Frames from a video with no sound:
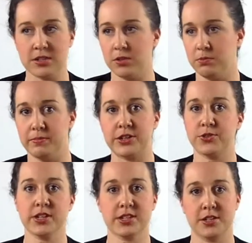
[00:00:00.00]
no
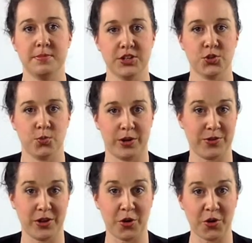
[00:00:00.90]
metrics to measure where
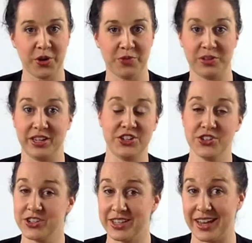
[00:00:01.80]
they are in
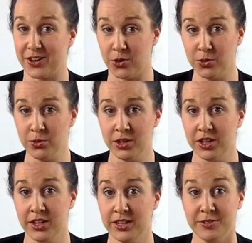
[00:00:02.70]
relation to that goal?
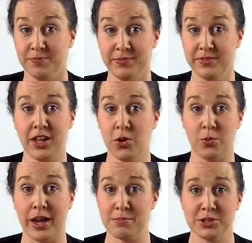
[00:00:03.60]

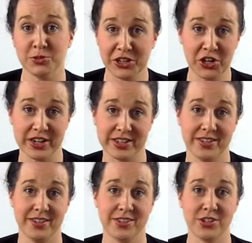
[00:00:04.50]
No, absolutely not.
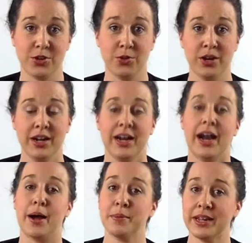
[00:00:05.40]
So
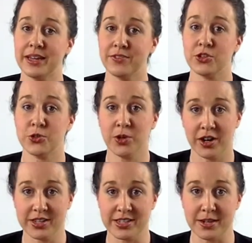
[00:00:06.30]
I'm going to give you two
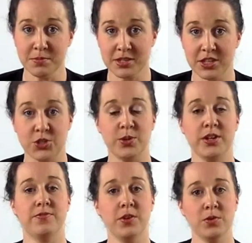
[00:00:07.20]
concepts that you need
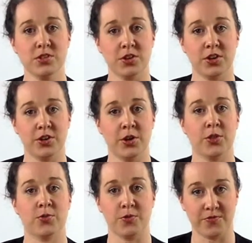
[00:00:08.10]
to focus on
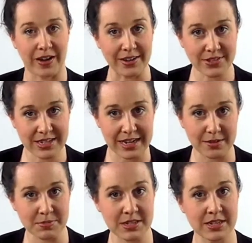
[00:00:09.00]
through 5
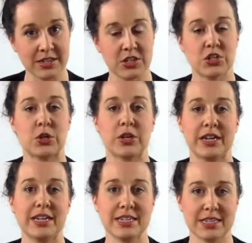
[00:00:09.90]
steps to start
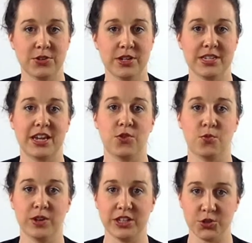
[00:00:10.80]
getting serious
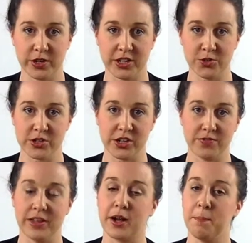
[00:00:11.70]
and really treating
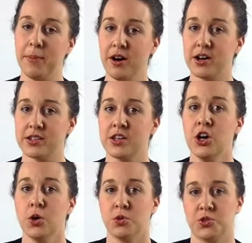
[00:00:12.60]
yourself like a boss
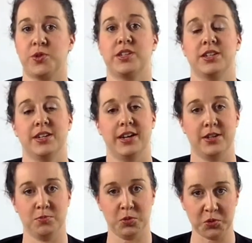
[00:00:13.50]
would treat an
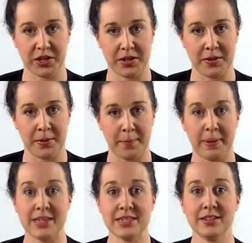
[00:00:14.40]
employee.
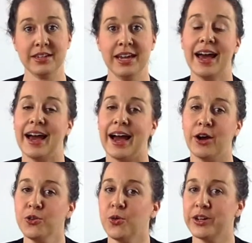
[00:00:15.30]
Basically,
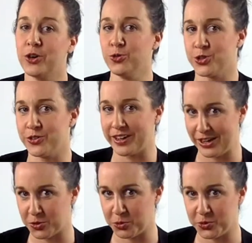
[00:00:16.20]
how you're going to hold yourself
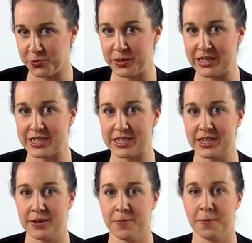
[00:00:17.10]
accountable, because
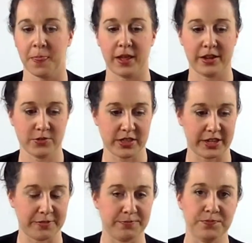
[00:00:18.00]
here's the thing.